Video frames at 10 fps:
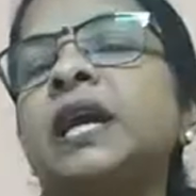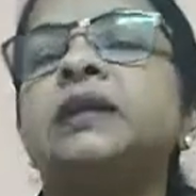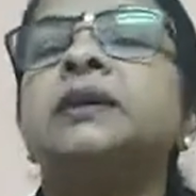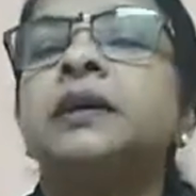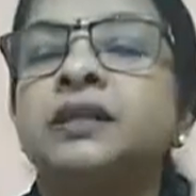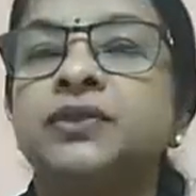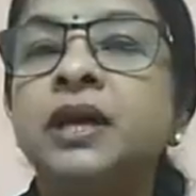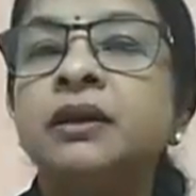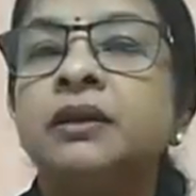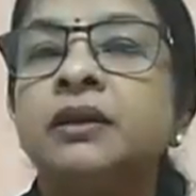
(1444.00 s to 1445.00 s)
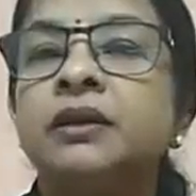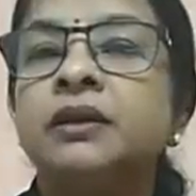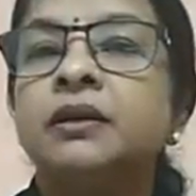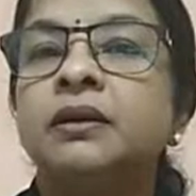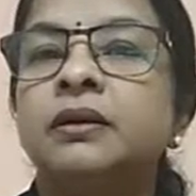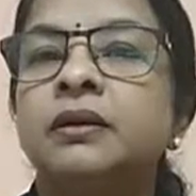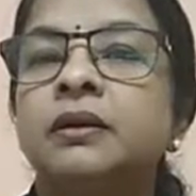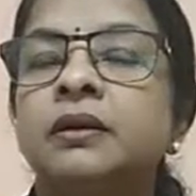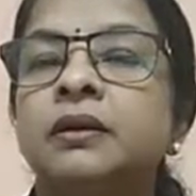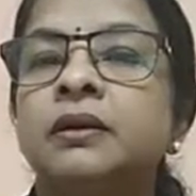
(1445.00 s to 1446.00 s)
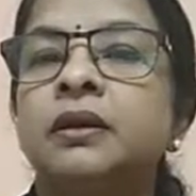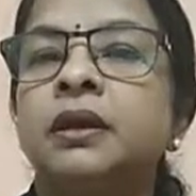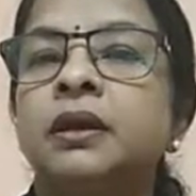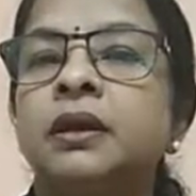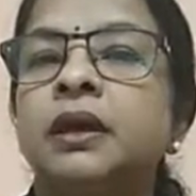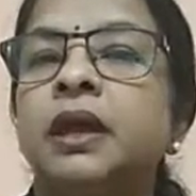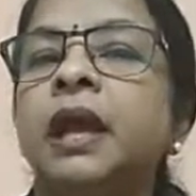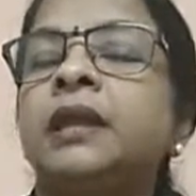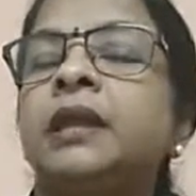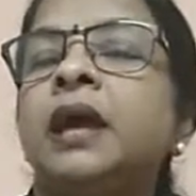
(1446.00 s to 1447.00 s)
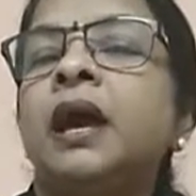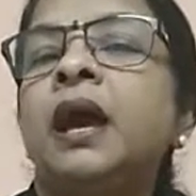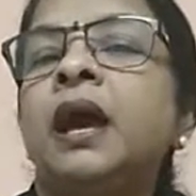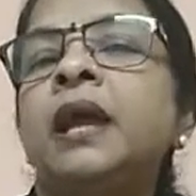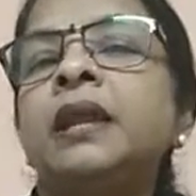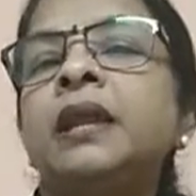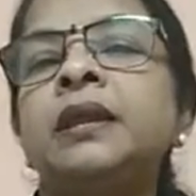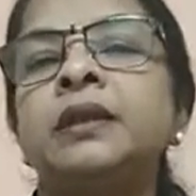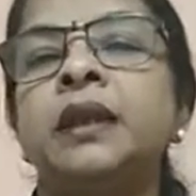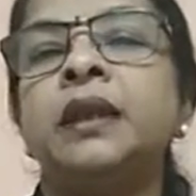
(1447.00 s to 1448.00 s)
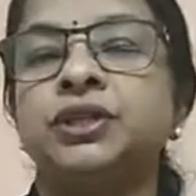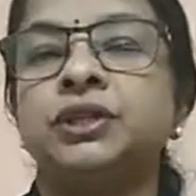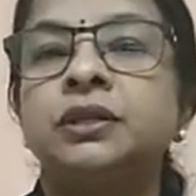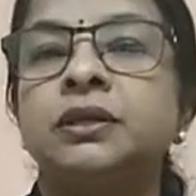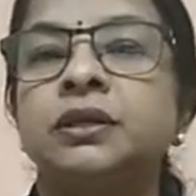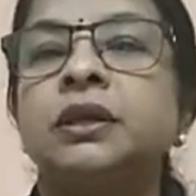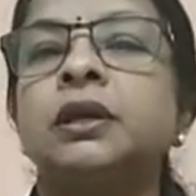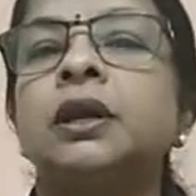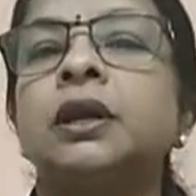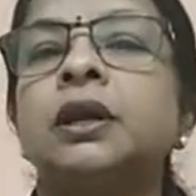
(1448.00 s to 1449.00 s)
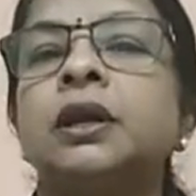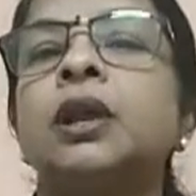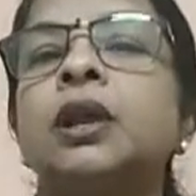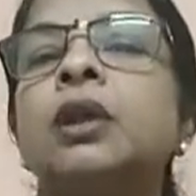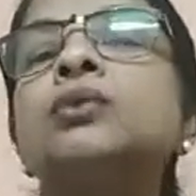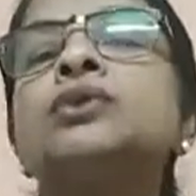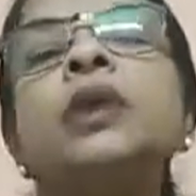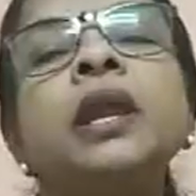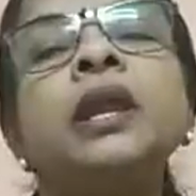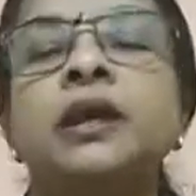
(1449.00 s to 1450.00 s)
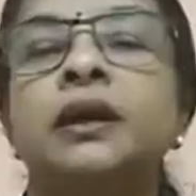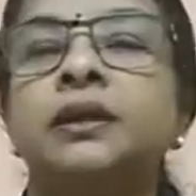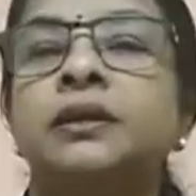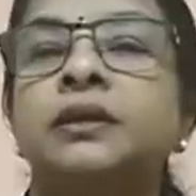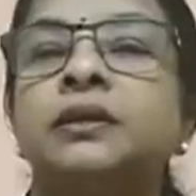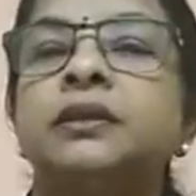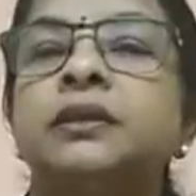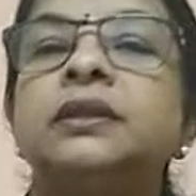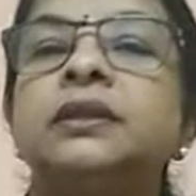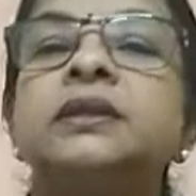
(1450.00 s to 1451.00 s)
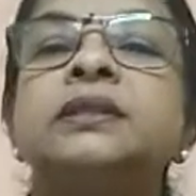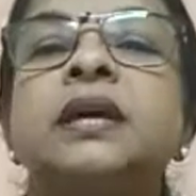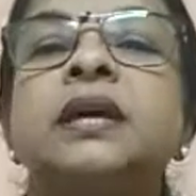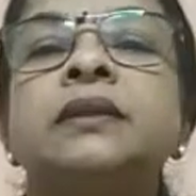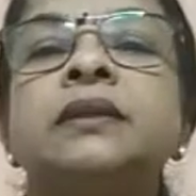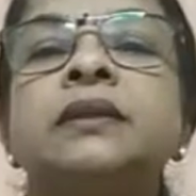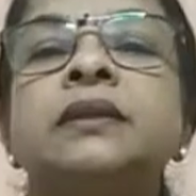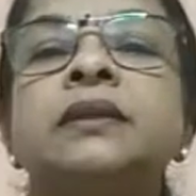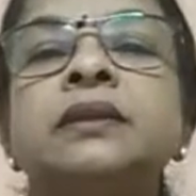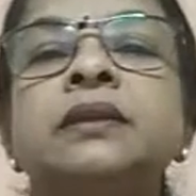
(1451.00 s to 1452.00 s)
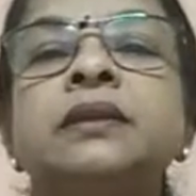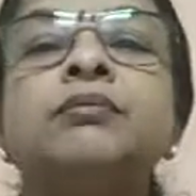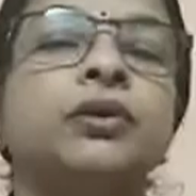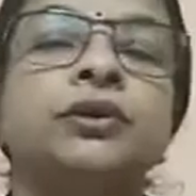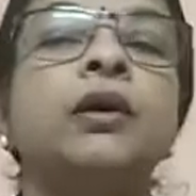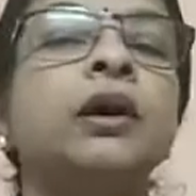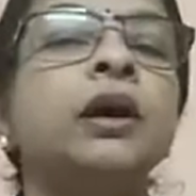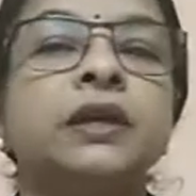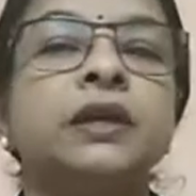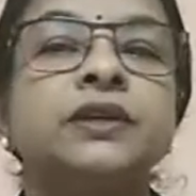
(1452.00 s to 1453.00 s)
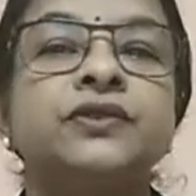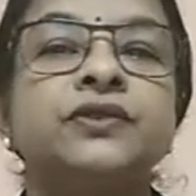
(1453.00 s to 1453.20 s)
country, an island nation close to India, the southern border of our country.